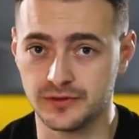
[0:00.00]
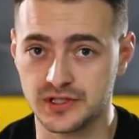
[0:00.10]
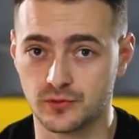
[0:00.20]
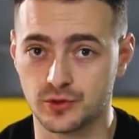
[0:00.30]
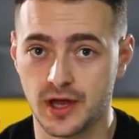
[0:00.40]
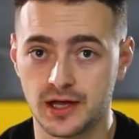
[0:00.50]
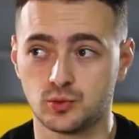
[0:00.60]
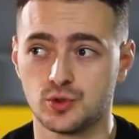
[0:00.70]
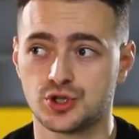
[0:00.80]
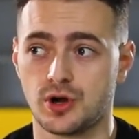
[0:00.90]
fees for
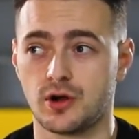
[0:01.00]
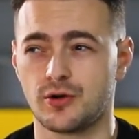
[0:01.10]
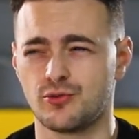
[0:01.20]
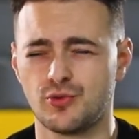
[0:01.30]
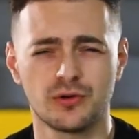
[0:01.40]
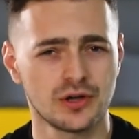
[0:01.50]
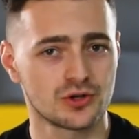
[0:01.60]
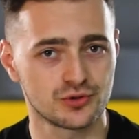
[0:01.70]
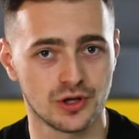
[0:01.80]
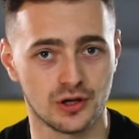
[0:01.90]
that, which are around
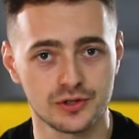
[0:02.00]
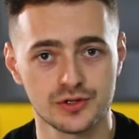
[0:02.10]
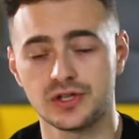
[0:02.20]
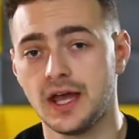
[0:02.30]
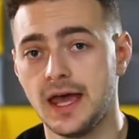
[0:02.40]
$100,